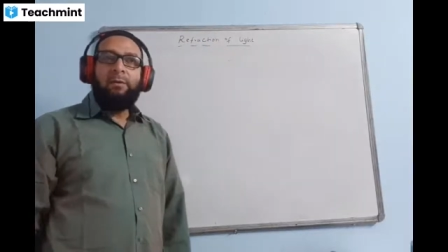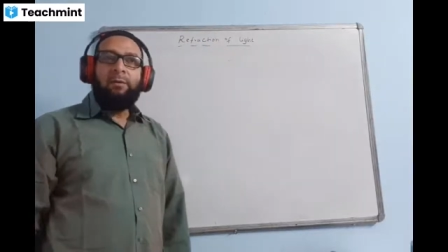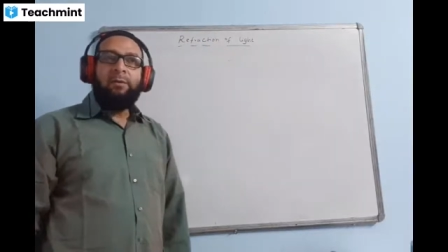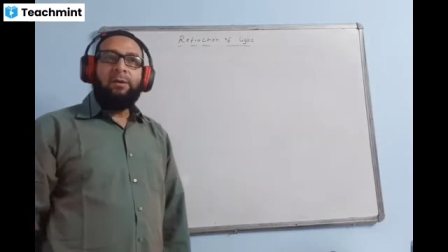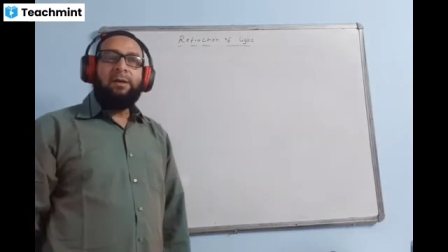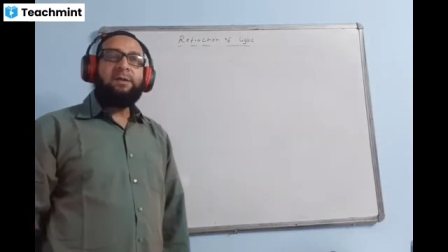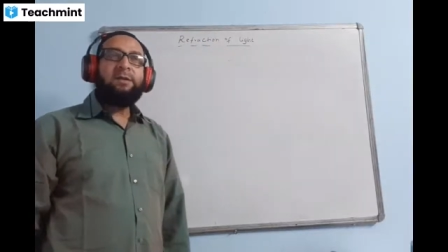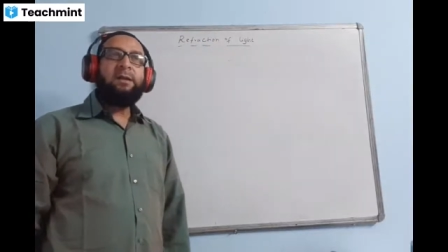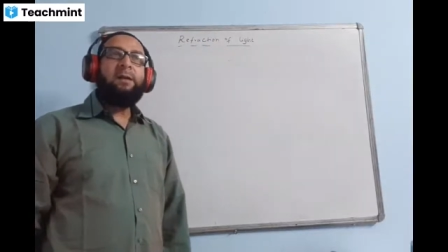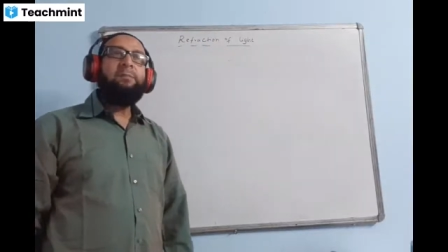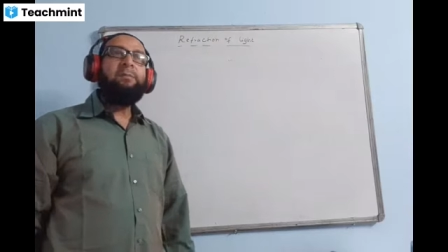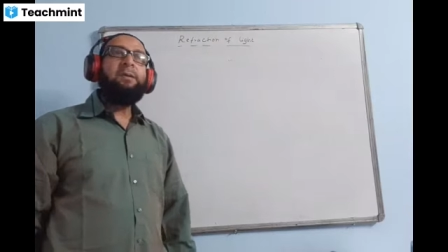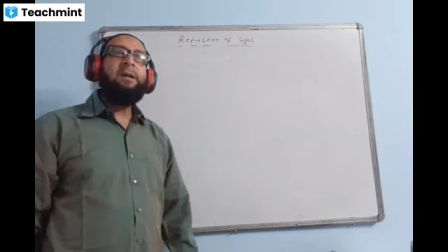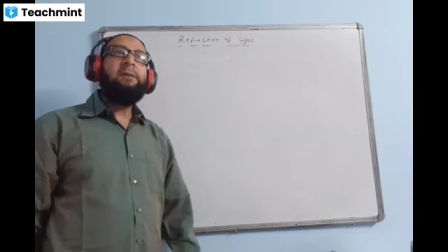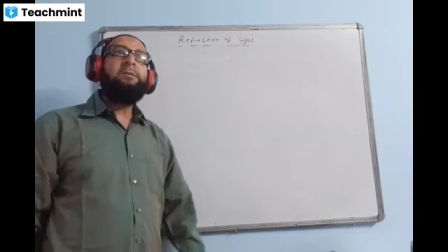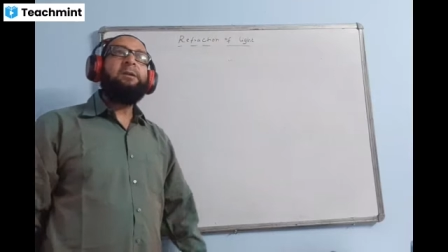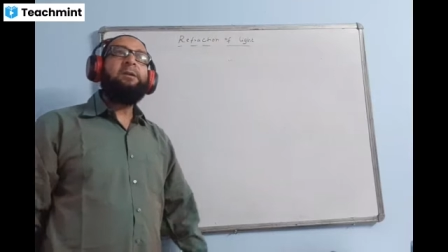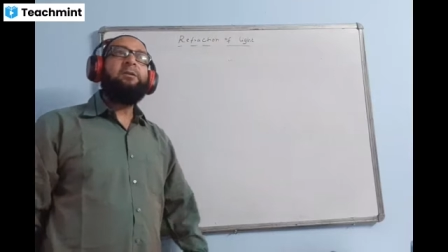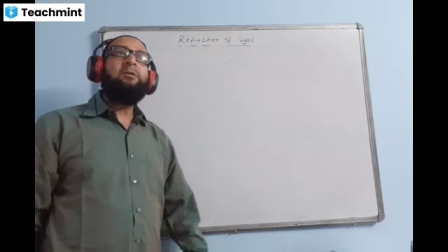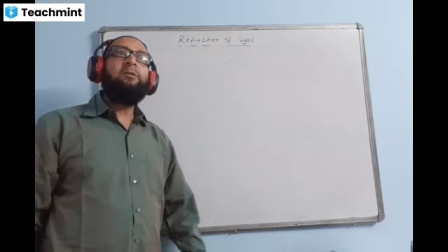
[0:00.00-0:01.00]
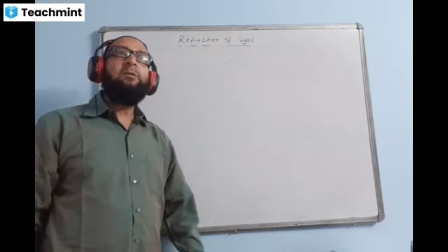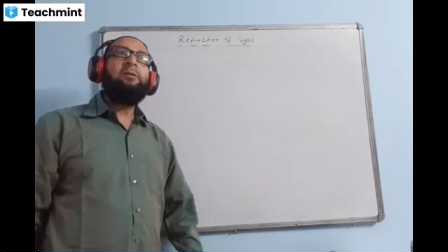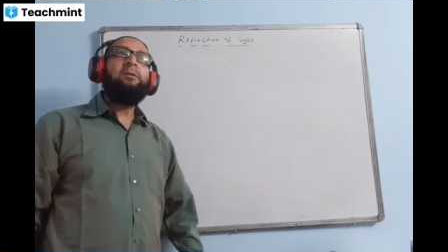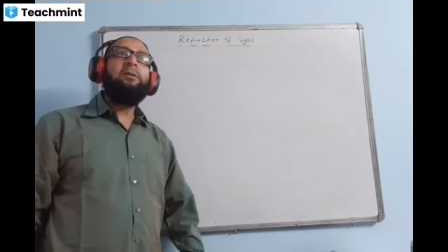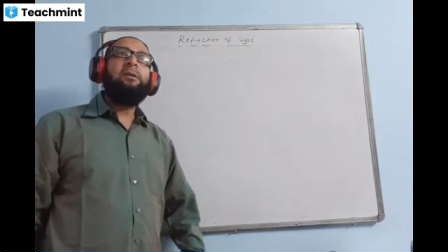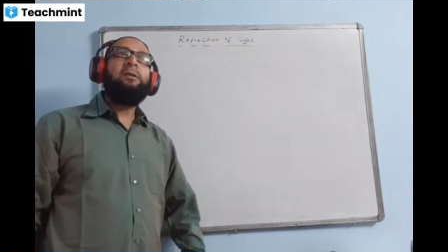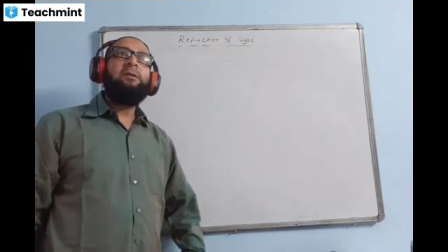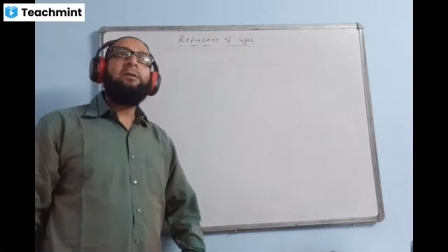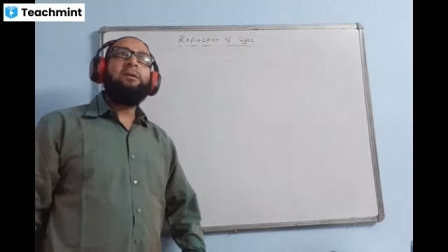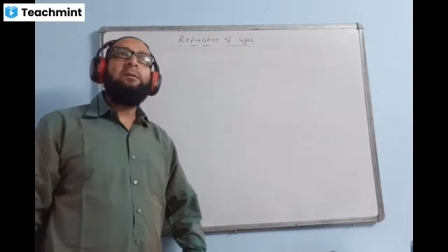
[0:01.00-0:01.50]
Okay, sometimes, you know,
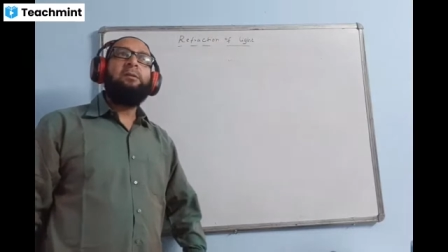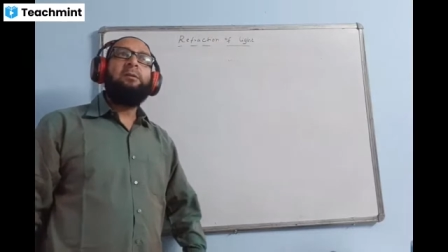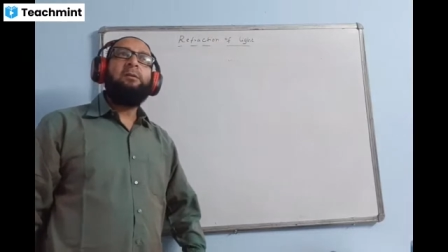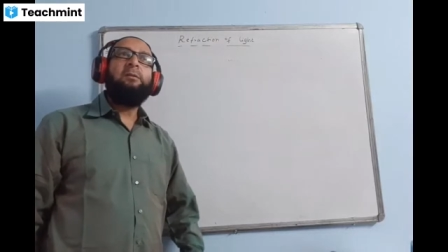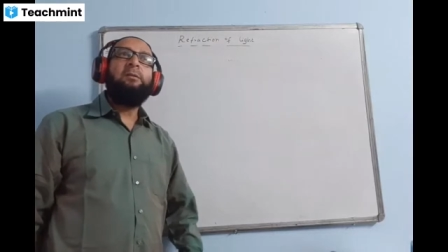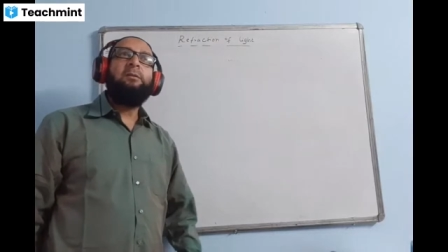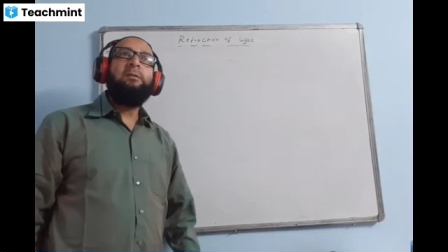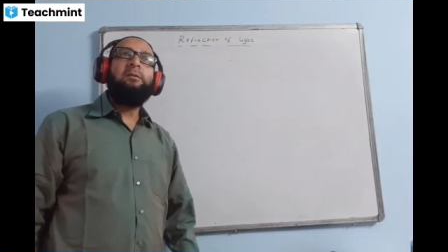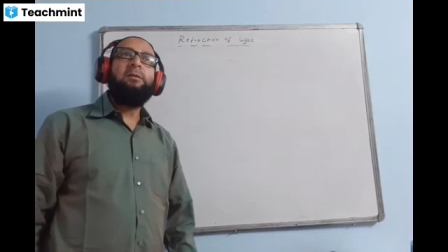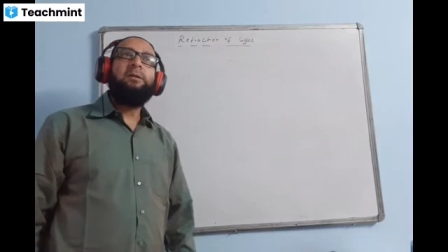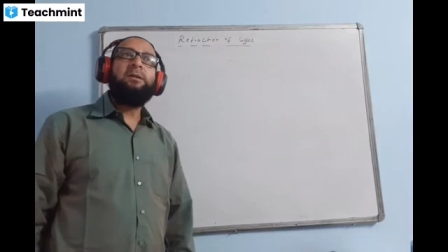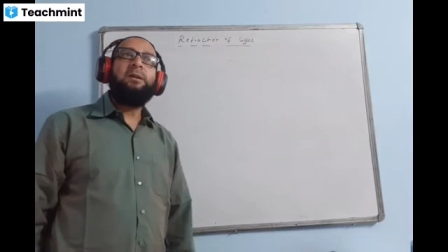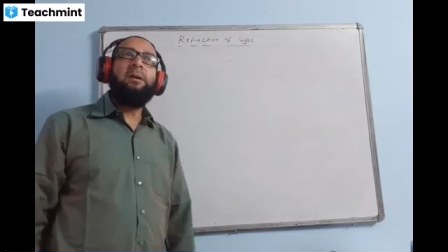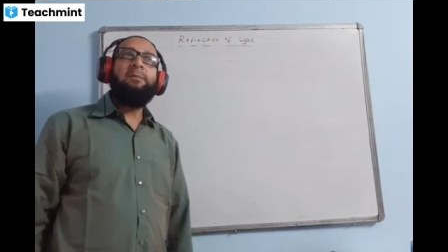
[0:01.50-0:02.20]
in the